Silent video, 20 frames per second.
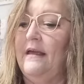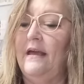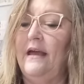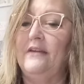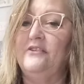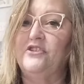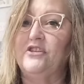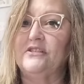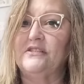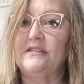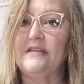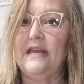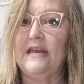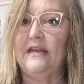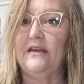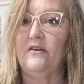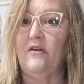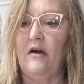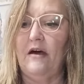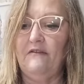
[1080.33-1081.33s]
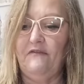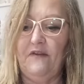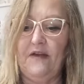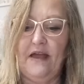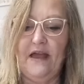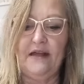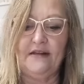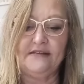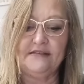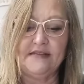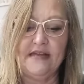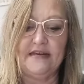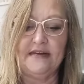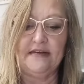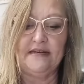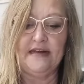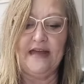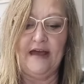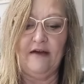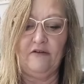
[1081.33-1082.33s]
and just take it off and set
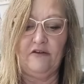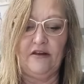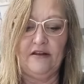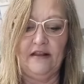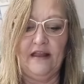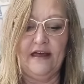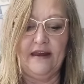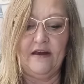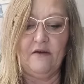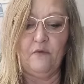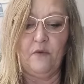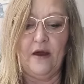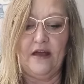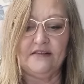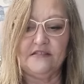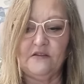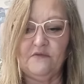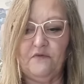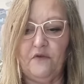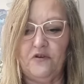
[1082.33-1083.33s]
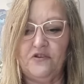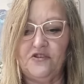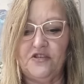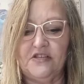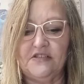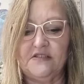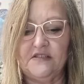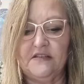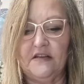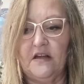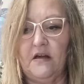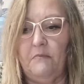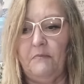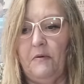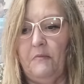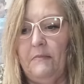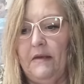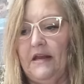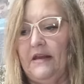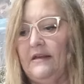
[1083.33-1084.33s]
it down and let it rest for just a
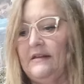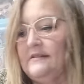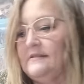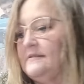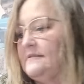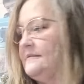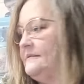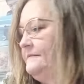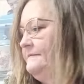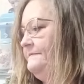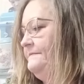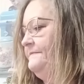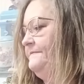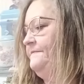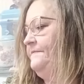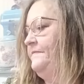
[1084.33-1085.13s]
couple minutes.